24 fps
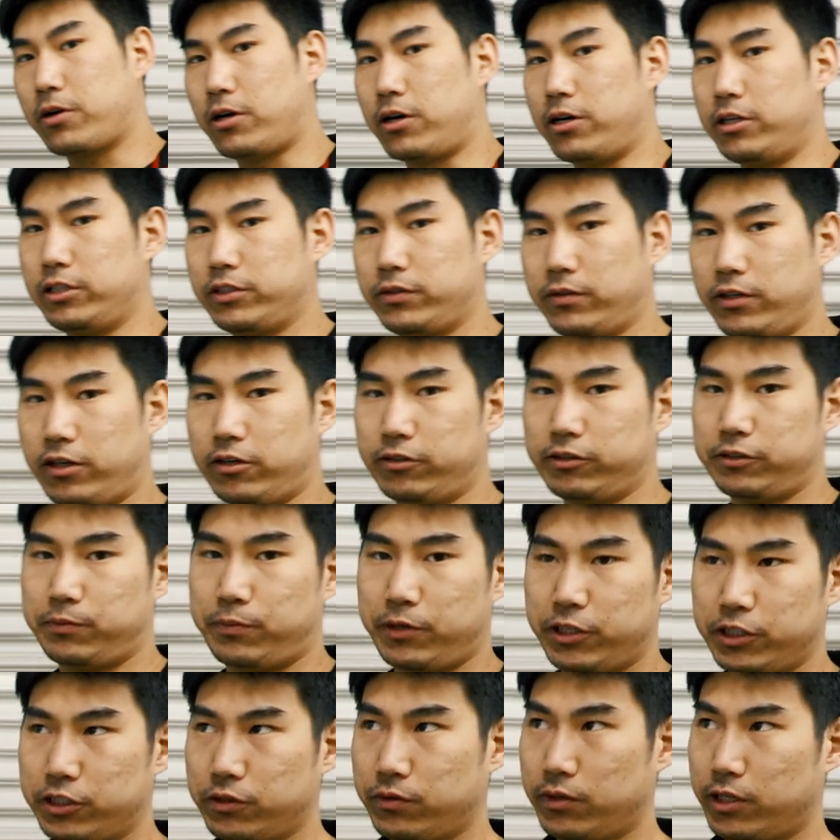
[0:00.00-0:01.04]
cars, we always
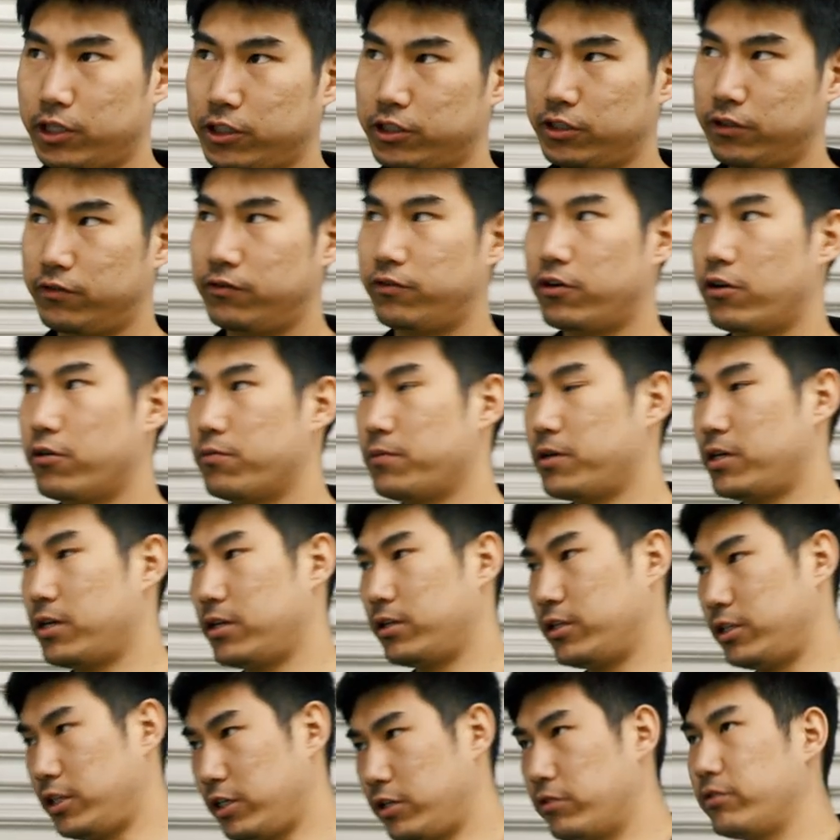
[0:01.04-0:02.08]
pressure wash it, foam it,
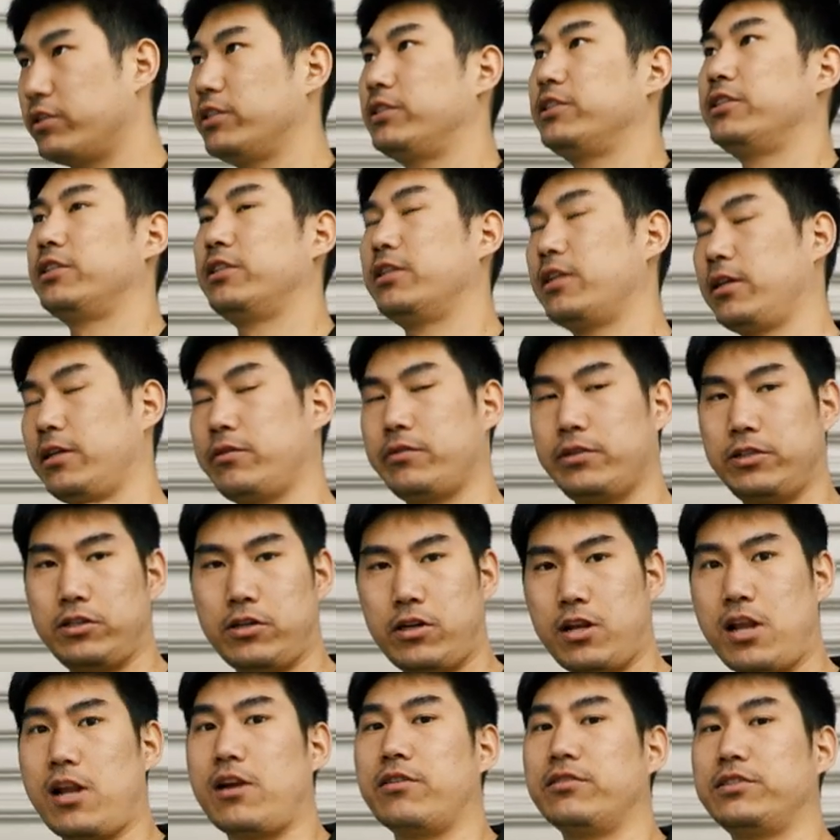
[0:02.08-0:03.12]
degrease it. Like, we do a
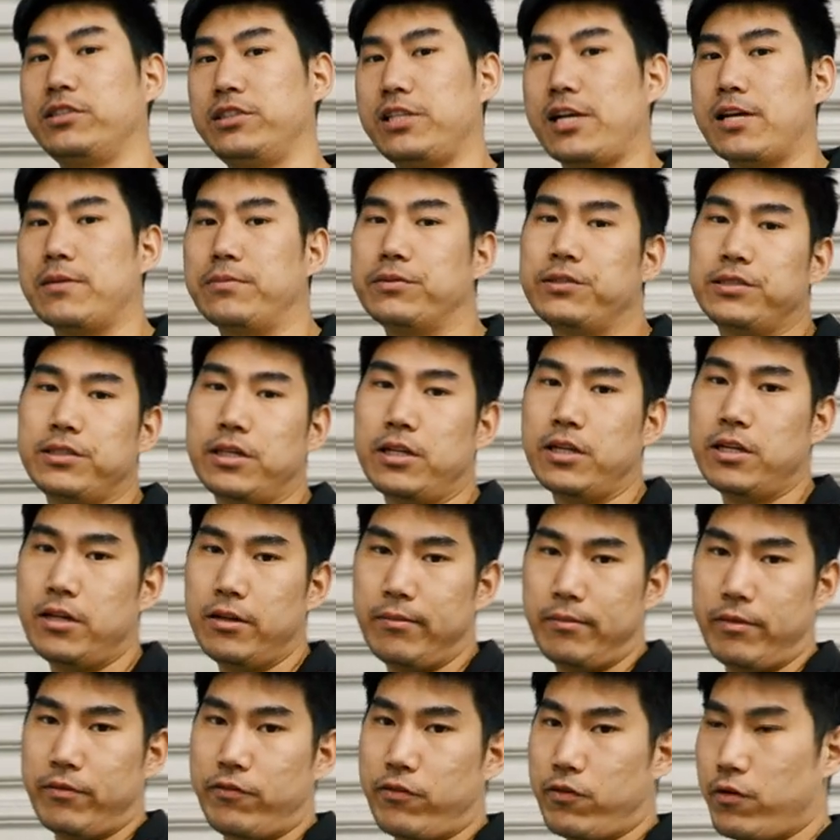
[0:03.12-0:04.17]
lot of steps
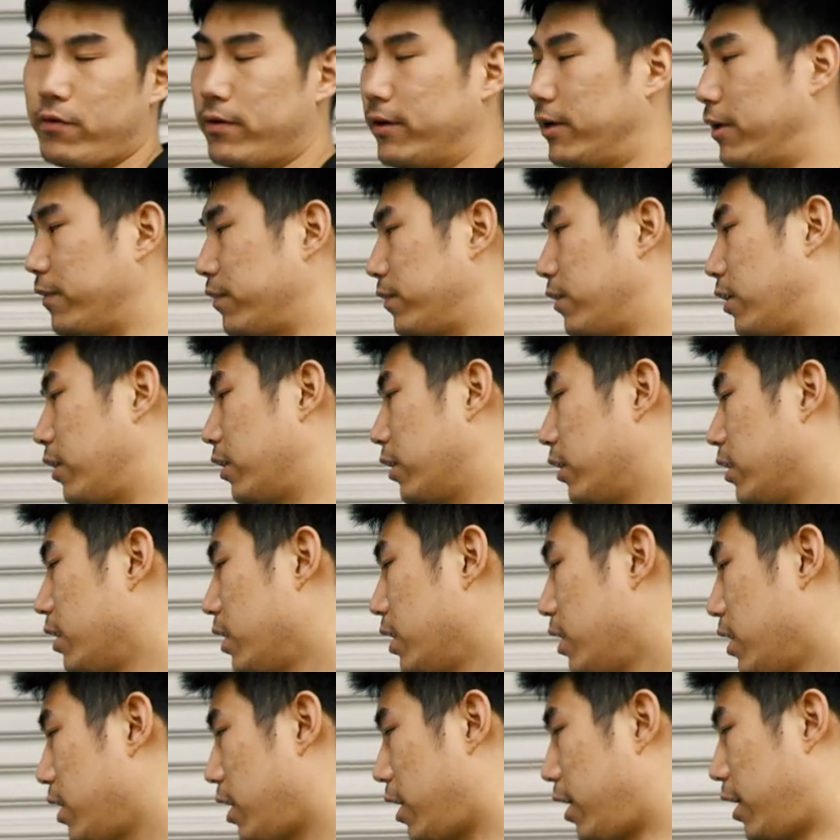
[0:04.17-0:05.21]
before we get there.
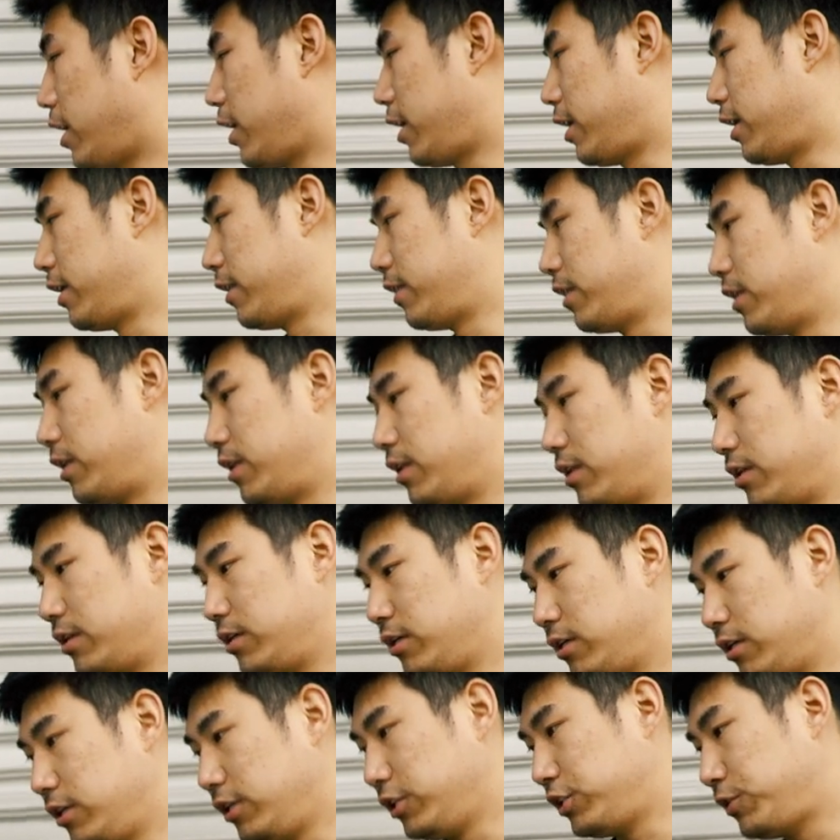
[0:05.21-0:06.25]
And
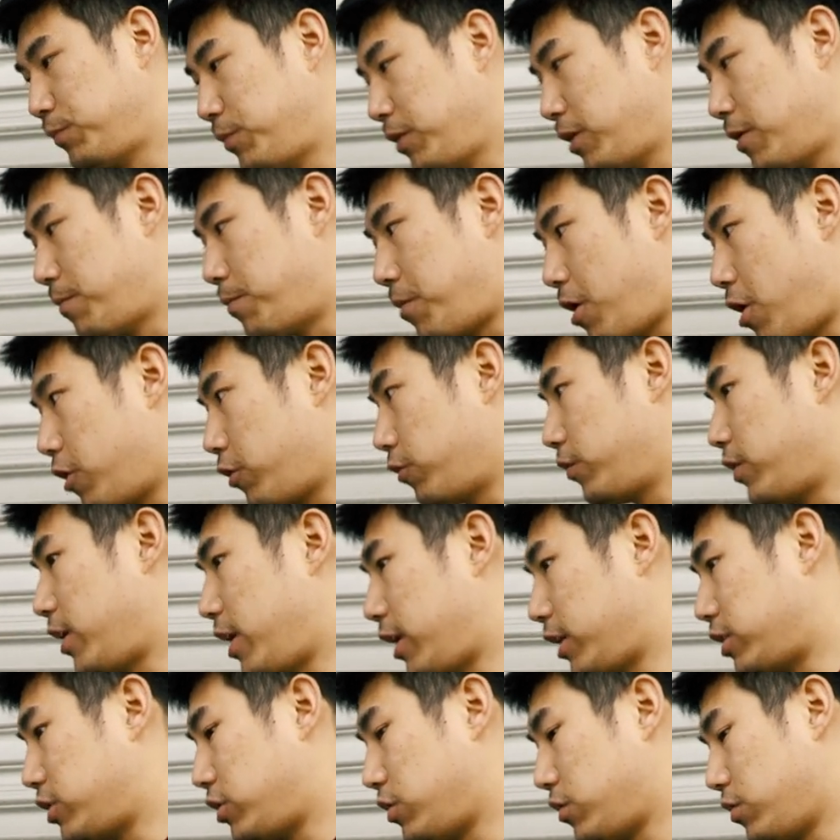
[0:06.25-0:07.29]
it's been a
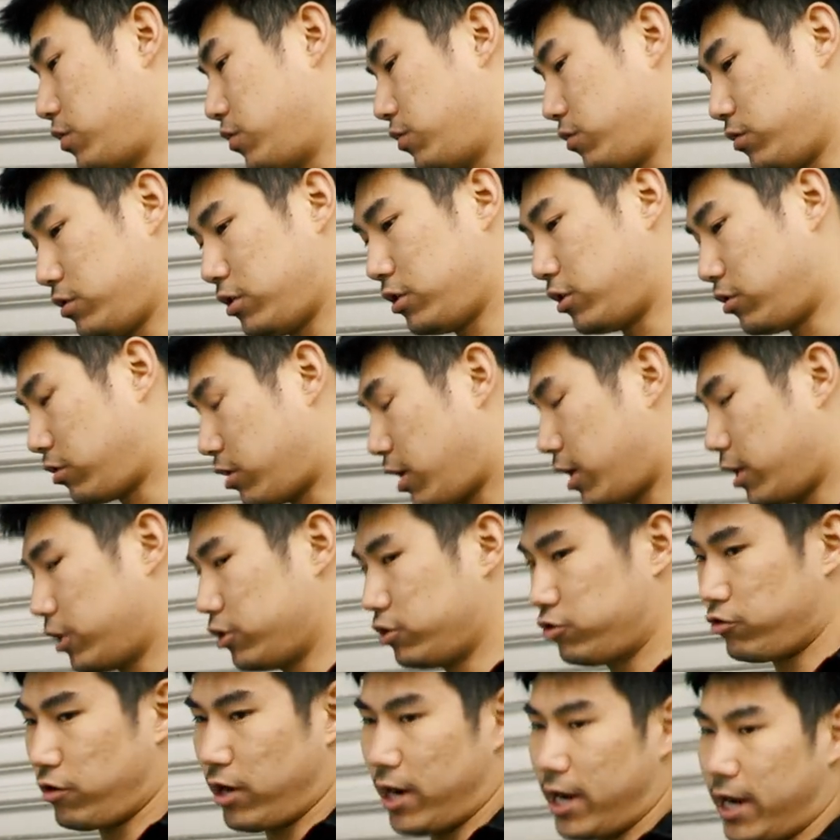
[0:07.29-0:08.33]
bottleneck to, you know, kind
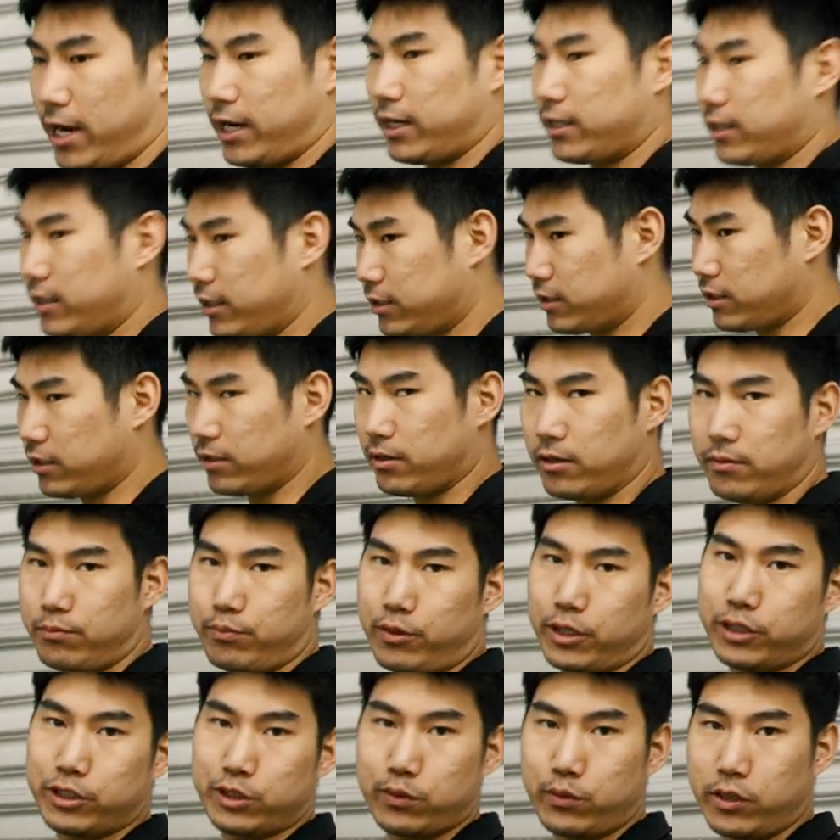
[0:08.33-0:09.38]
of drag like the
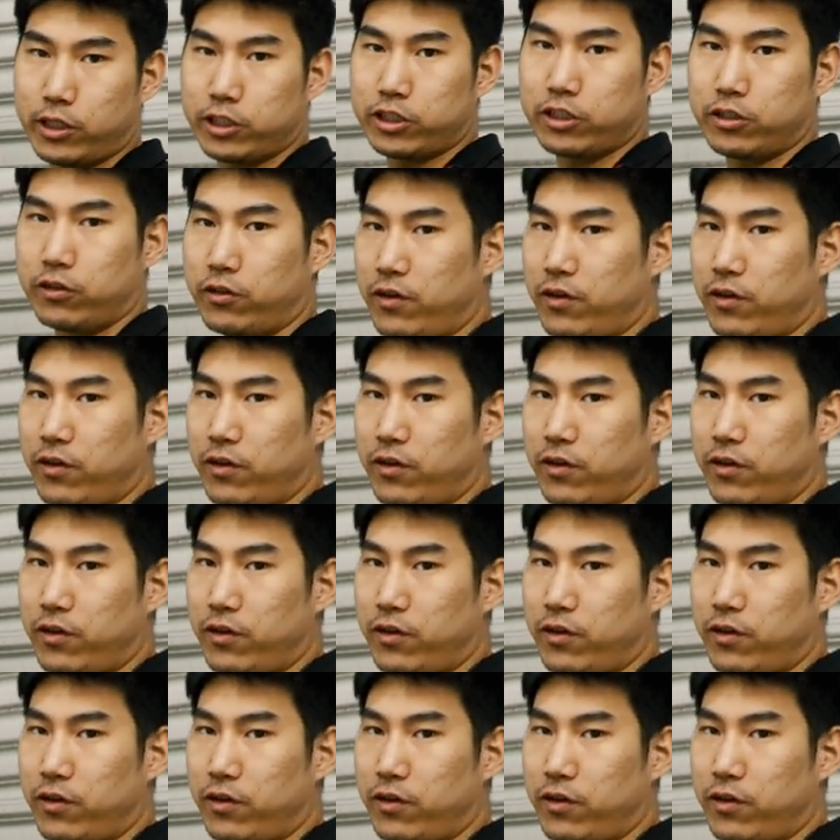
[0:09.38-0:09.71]
pressure washer